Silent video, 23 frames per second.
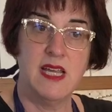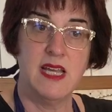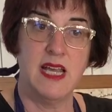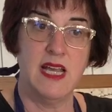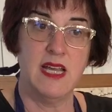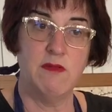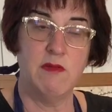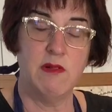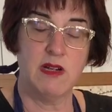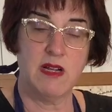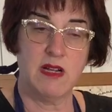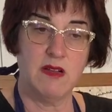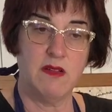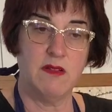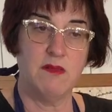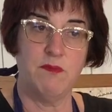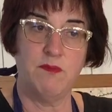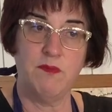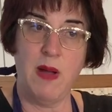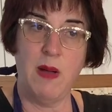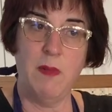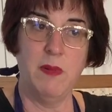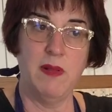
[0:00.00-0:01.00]
It will
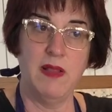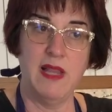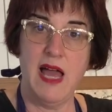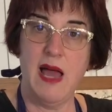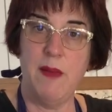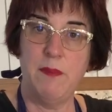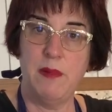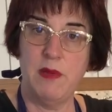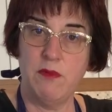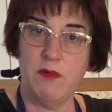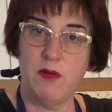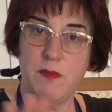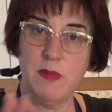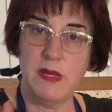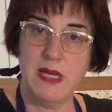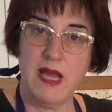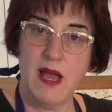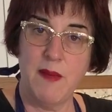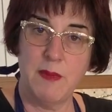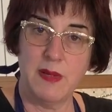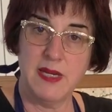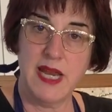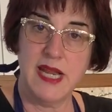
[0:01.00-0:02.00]
bubble up, it will
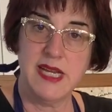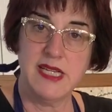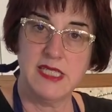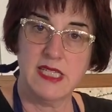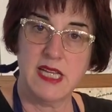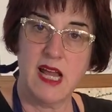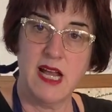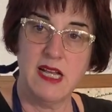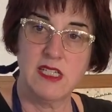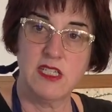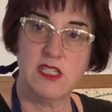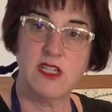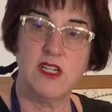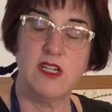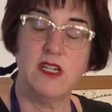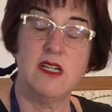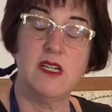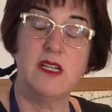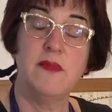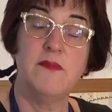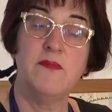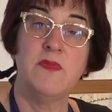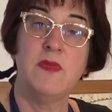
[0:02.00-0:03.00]
become a nice
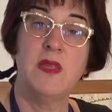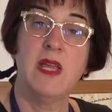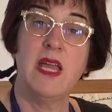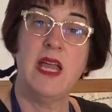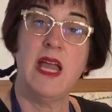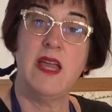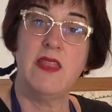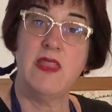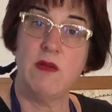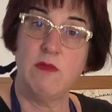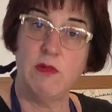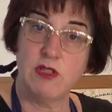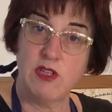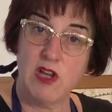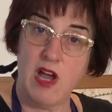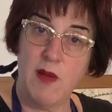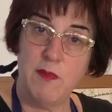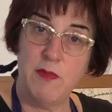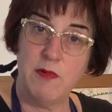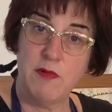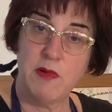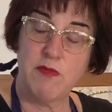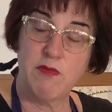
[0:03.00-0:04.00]
custard, and then we'll
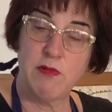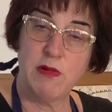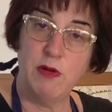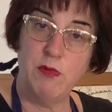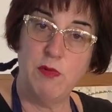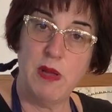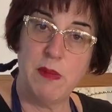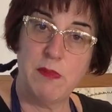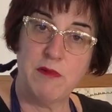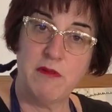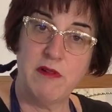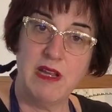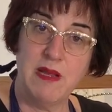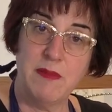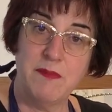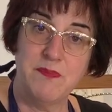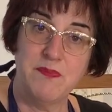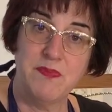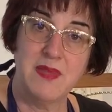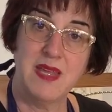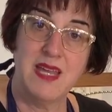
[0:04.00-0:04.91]
top it with real whipped cream.